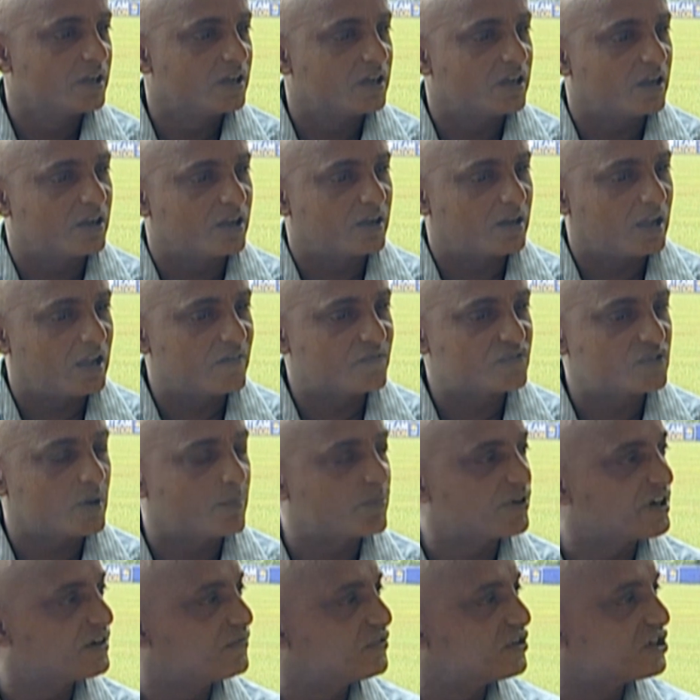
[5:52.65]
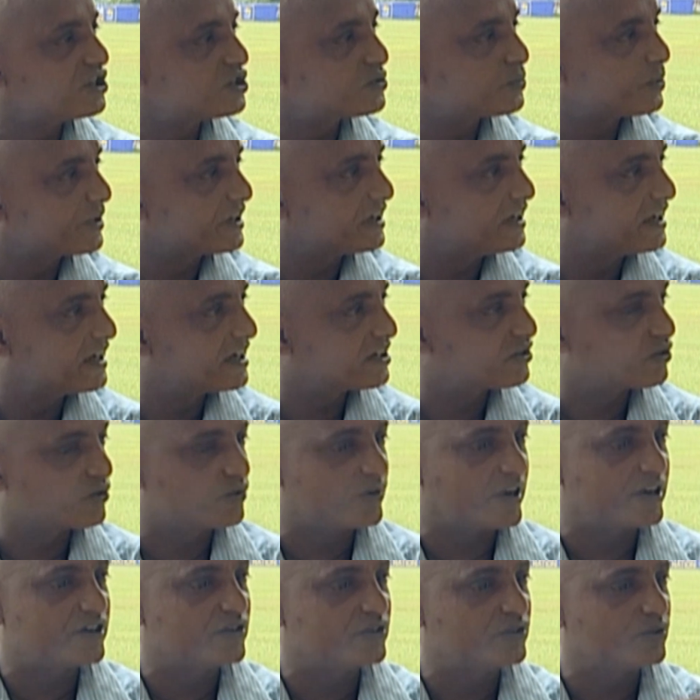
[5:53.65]
have some reverse swing later,
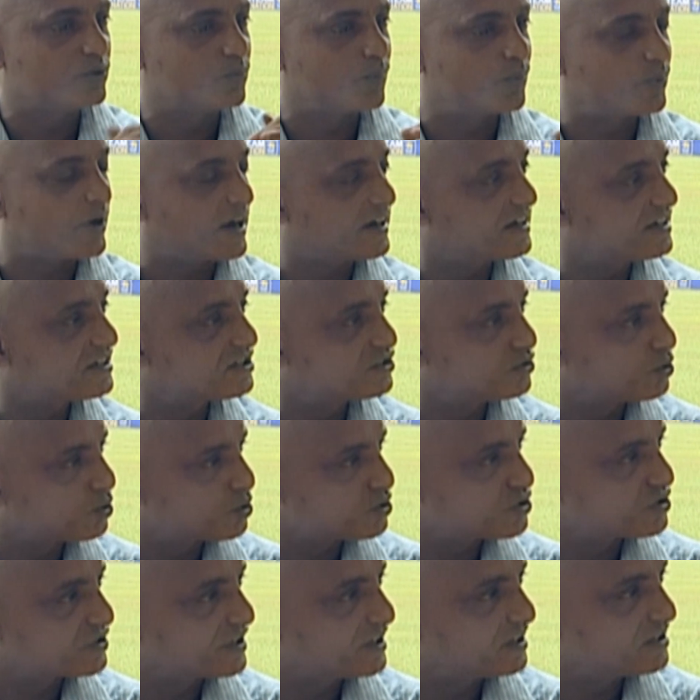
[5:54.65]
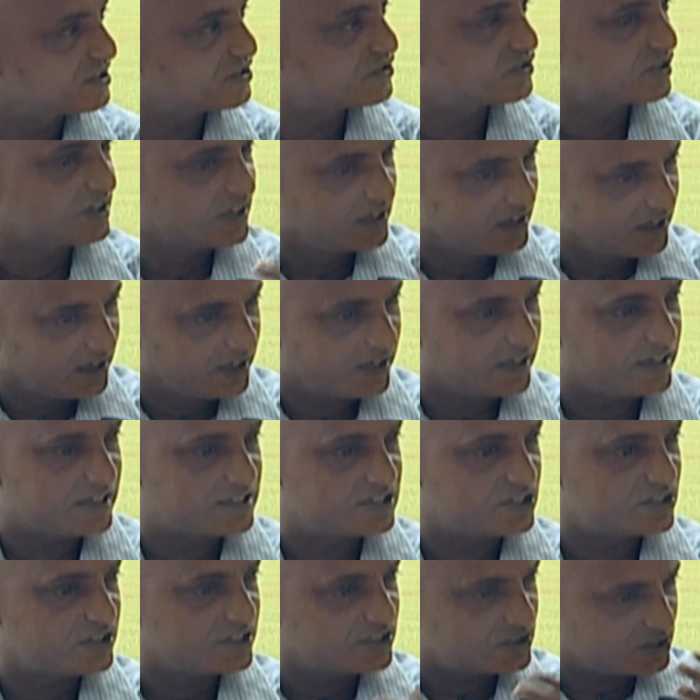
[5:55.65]
and you practice those skills.
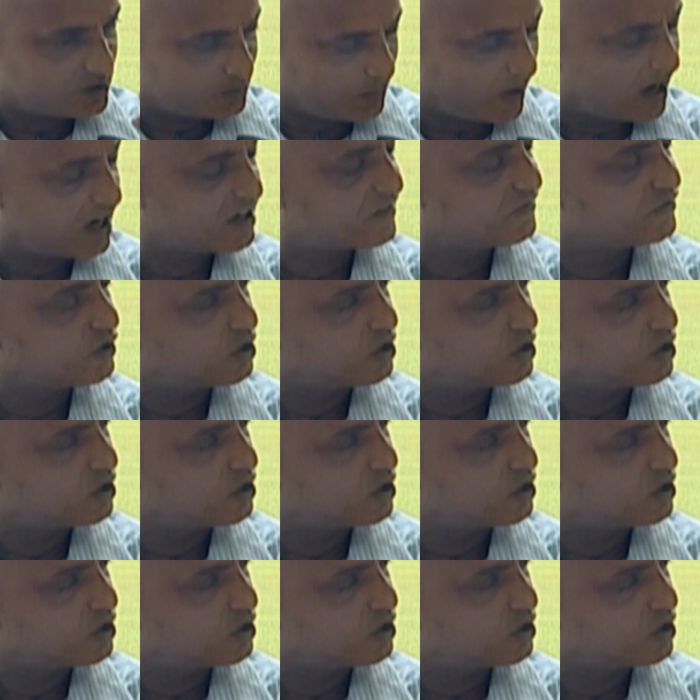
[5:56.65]
It's part of your